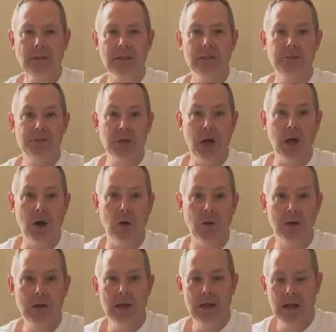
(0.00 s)

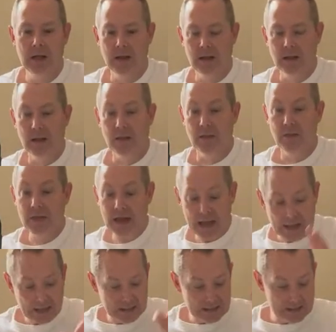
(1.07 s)
So
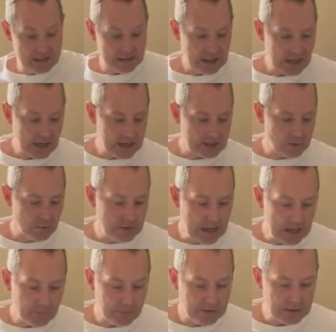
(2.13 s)
that is the case with
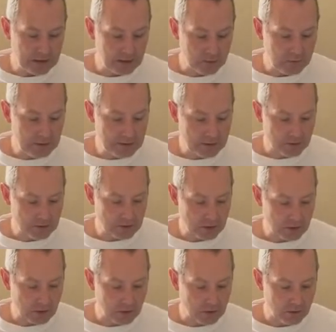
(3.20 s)
that particular research
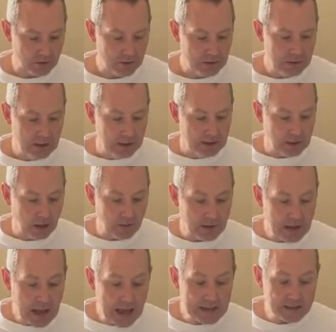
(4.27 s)
article. Now, they
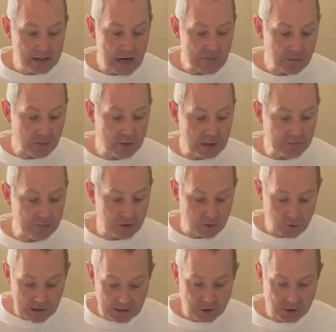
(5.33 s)
had several different
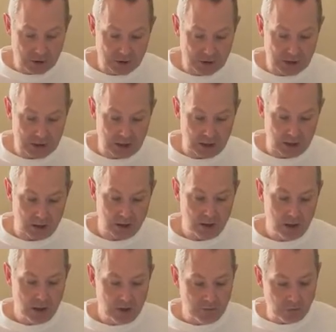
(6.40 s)
questions here
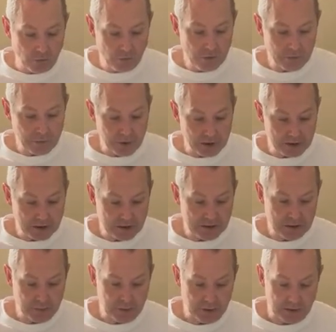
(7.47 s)
for the
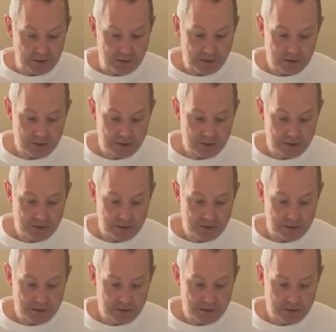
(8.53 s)
participants.